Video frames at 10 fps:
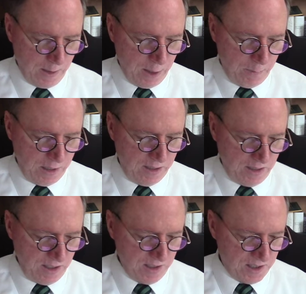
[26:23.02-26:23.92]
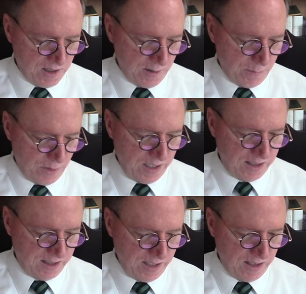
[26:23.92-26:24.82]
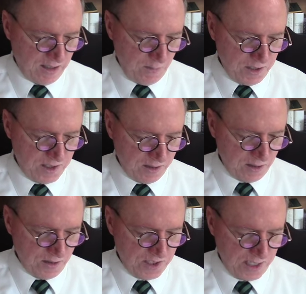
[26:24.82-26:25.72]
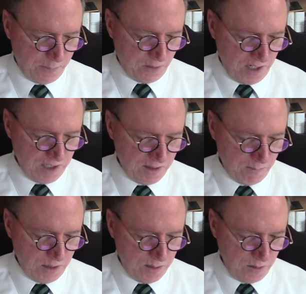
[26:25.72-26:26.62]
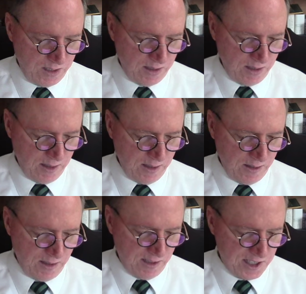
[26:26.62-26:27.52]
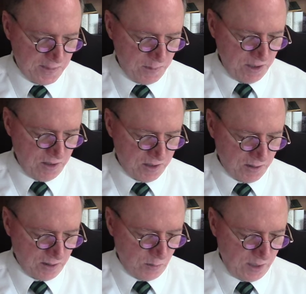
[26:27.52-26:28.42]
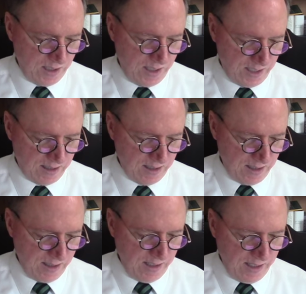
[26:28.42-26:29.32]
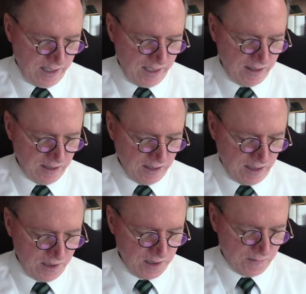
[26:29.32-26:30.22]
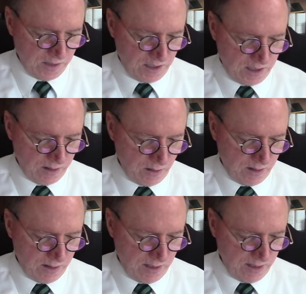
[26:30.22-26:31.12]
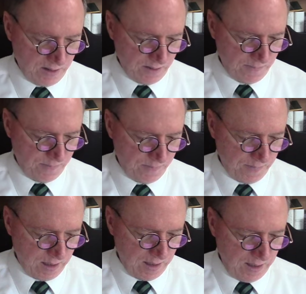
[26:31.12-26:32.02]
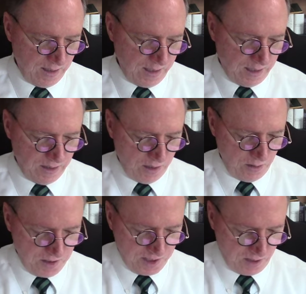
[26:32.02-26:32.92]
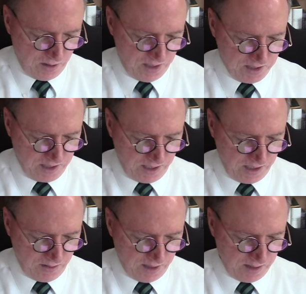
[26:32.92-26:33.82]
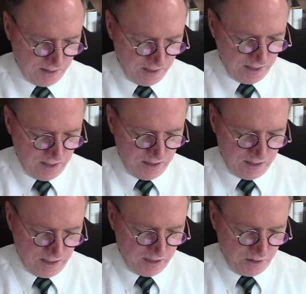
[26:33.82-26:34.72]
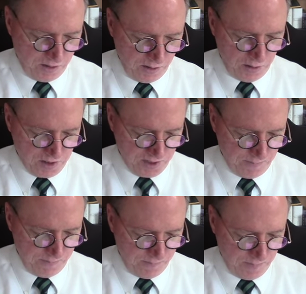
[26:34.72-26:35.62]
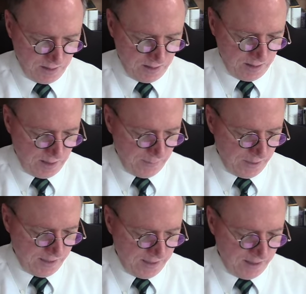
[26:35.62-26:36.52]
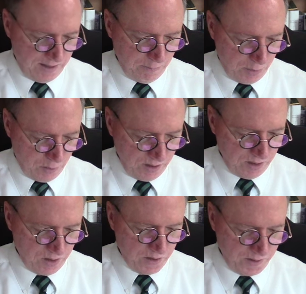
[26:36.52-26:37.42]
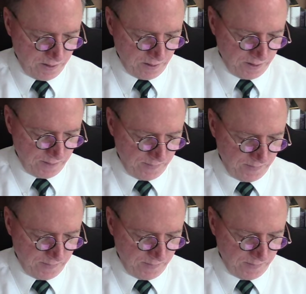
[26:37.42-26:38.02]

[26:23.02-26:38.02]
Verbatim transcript: But he does break down the mystical separation between the experience on the one hand and the knowledge of God on the other. And in doing so, he is uttering not a truism, but an important truth.